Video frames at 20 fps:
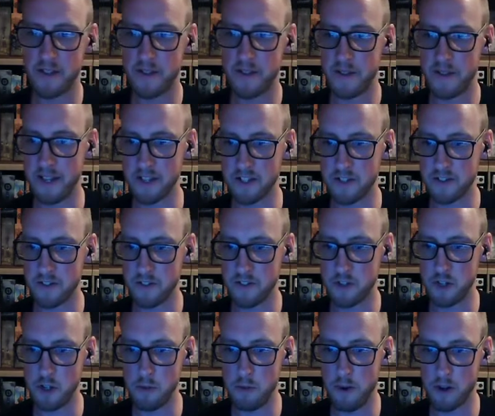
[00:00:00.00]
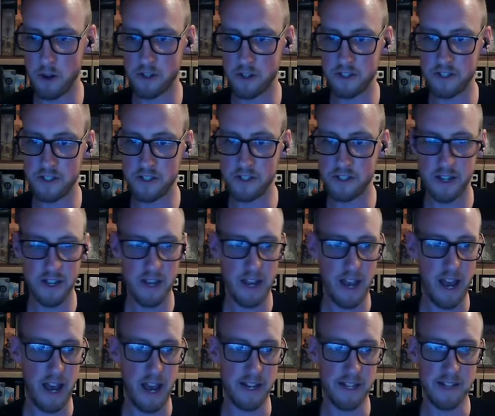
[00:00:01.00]
that's 2 boxes,
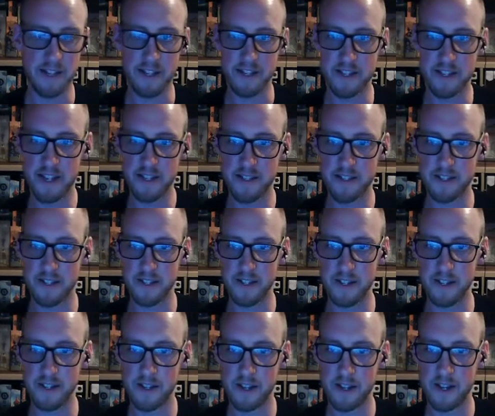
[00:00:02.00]
and in the center,